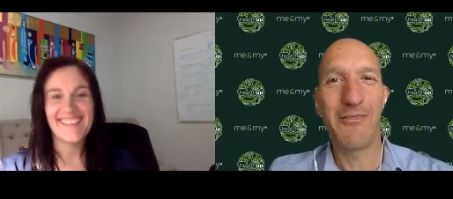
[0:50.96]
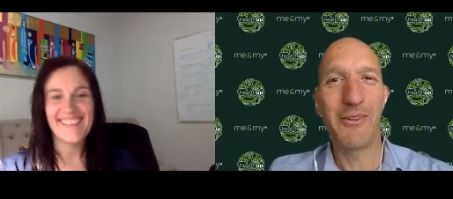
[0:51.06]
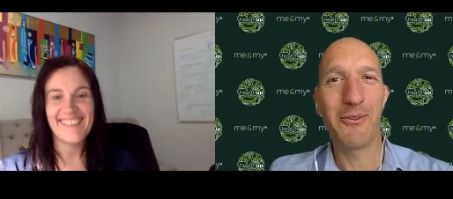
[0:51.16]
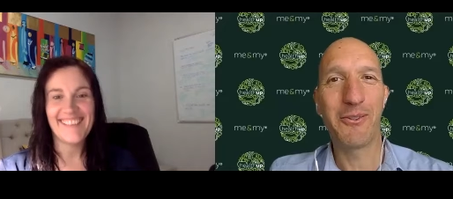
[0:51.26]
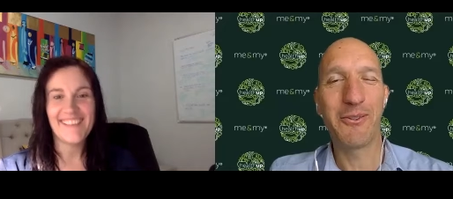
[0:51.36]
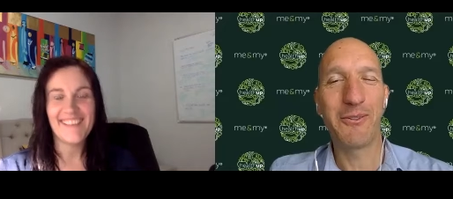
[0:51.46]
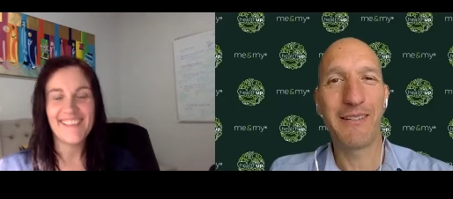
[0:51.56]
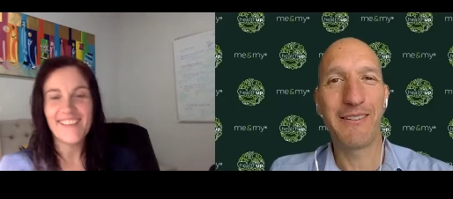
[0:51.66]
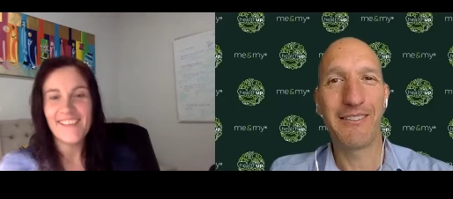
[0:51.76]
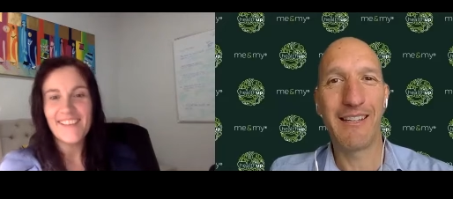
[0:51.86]
Speaker 1: for the
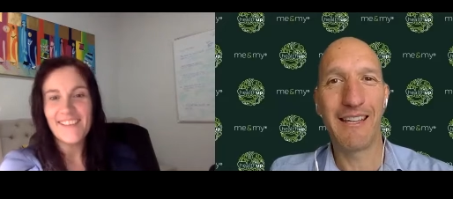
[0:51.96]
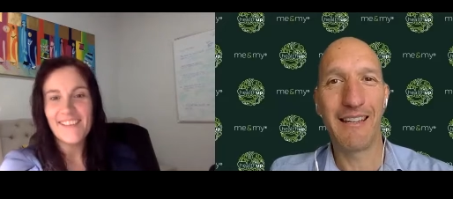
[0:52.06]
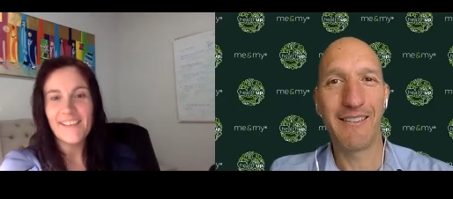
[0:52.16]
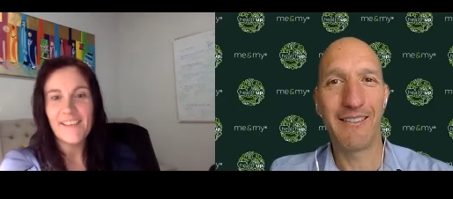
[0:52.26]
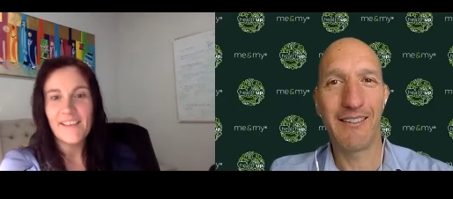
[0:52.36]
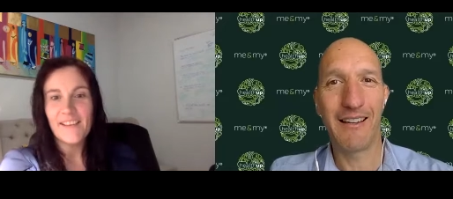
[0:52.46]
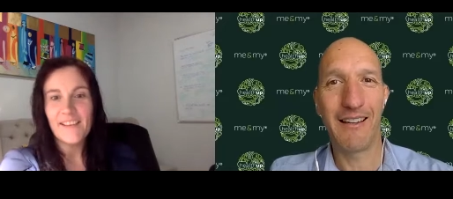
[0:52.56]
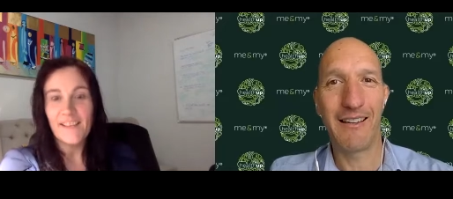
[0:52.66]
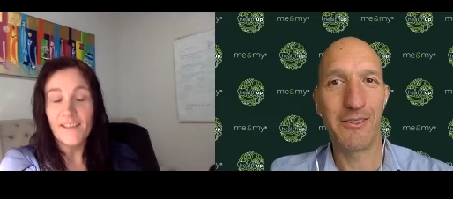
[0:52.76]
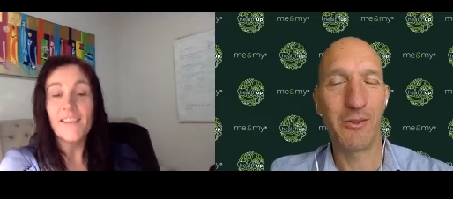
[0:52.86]
viewers to
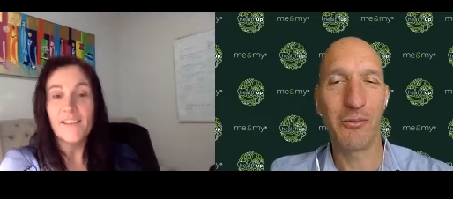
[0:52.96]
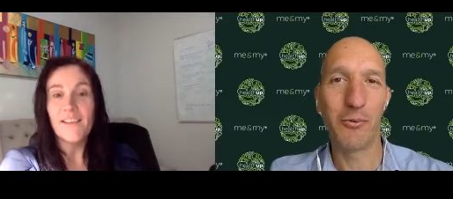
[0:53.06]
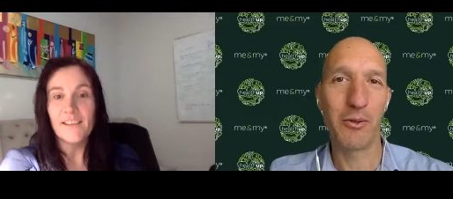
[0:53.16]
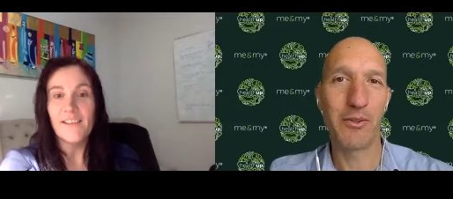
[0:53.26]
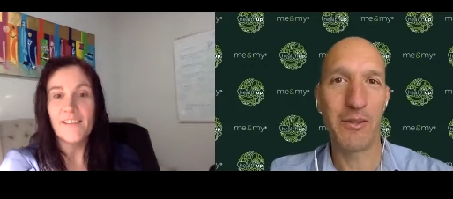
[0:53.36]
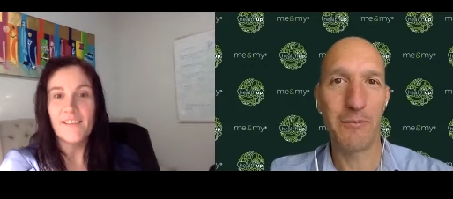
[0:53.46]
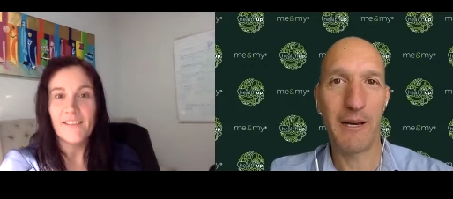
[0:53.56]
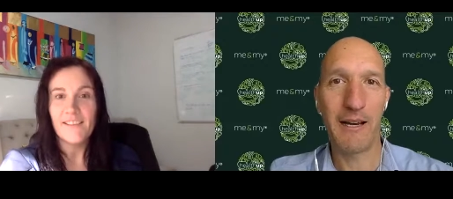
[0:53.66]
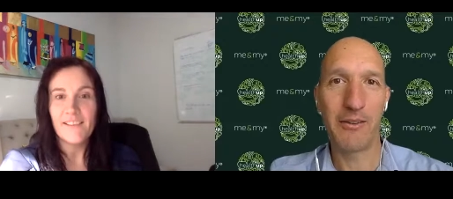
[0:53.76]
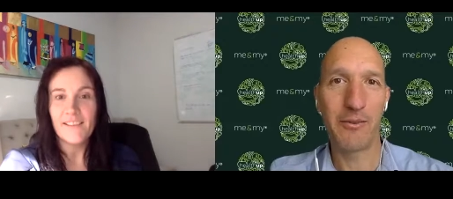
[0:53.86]
understand that you've
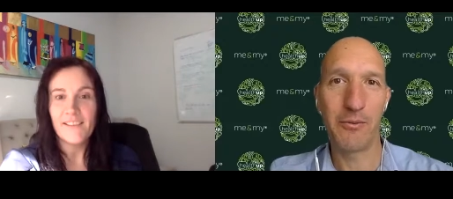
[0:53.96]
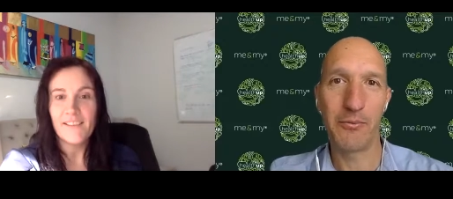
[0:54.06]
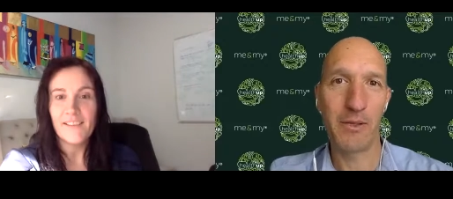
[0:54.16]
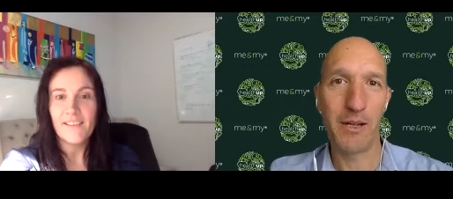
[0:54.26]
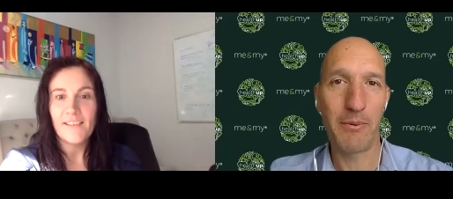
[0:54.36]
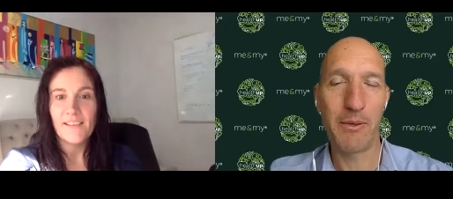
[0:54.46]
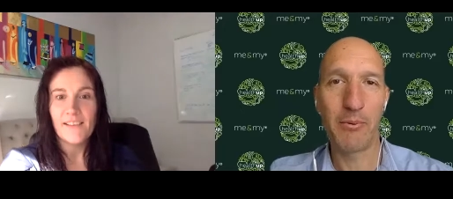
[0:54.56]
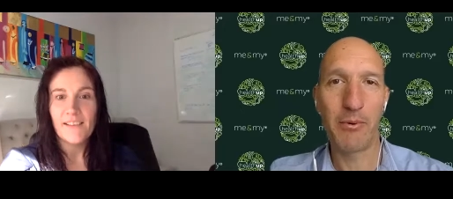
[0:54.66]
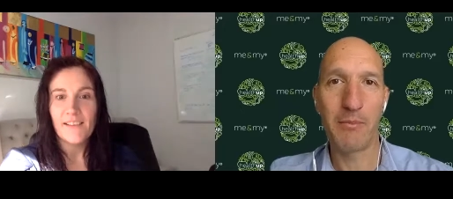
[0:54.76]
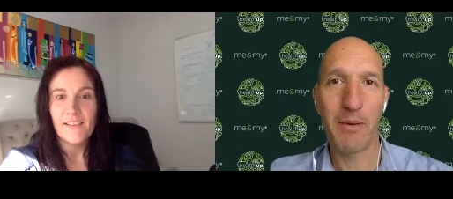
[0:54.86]
walked in the path of,
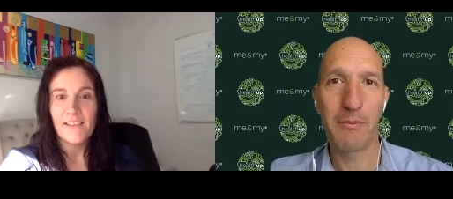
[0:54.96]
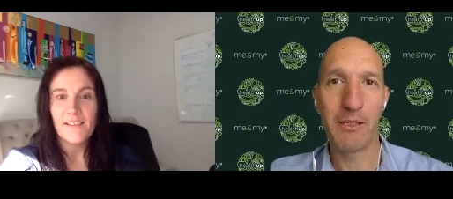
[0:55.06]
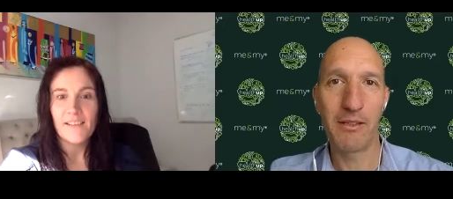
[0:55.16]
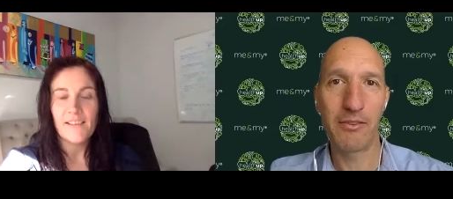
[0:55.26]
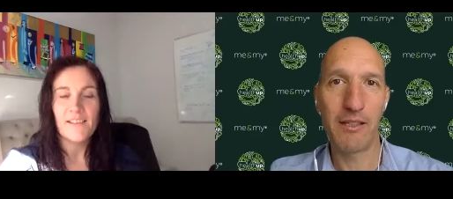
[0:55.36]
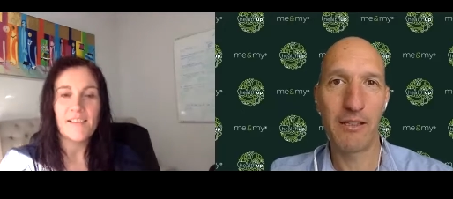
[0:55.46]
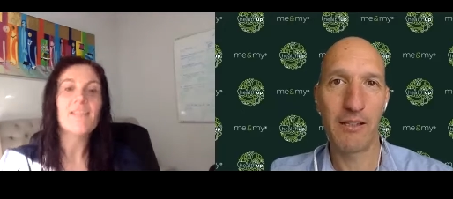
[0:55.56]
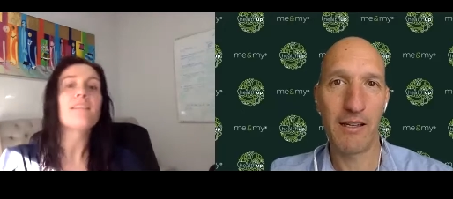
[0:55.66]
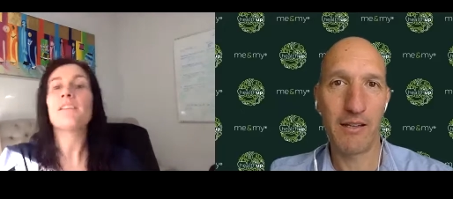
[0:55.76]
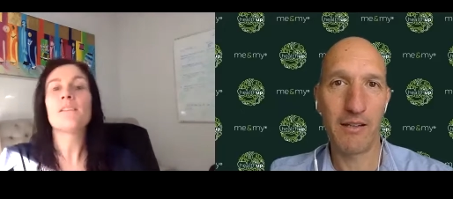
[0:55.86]
you know, people that may be
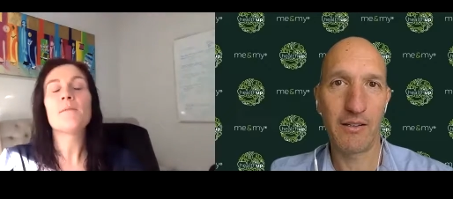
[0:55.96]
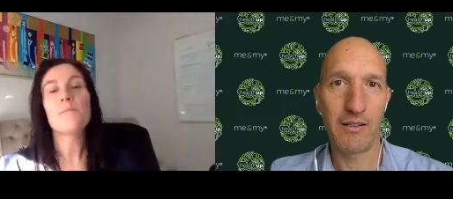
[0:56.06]
listening.